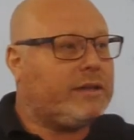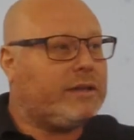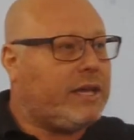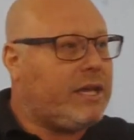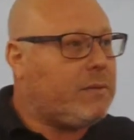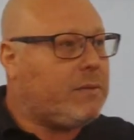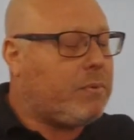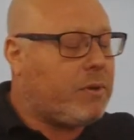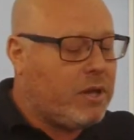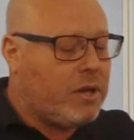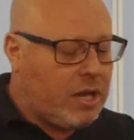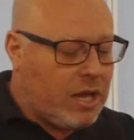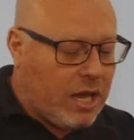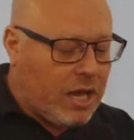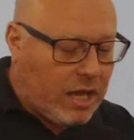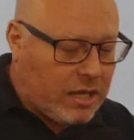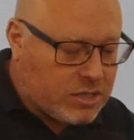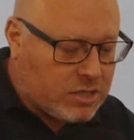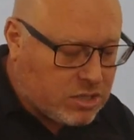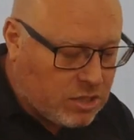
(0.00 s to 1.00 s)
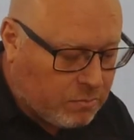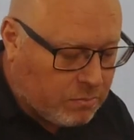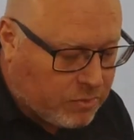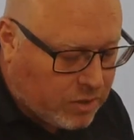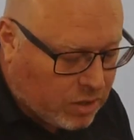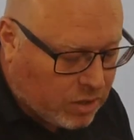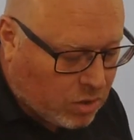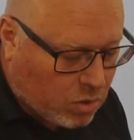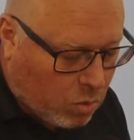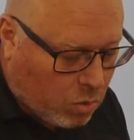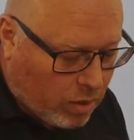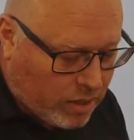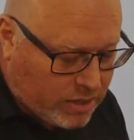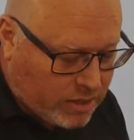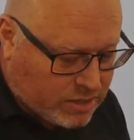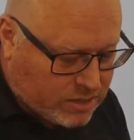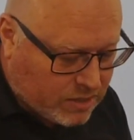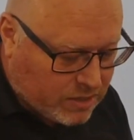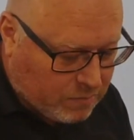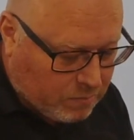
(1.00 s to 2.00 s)
deep and something quite
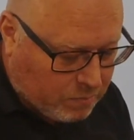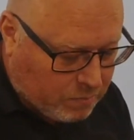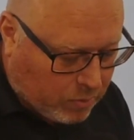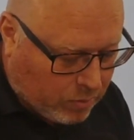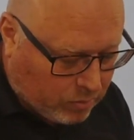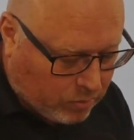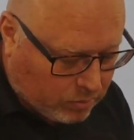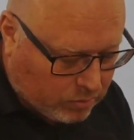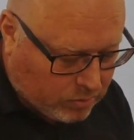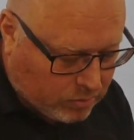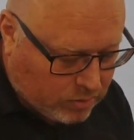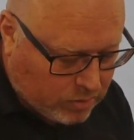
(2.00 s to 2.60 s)
simple.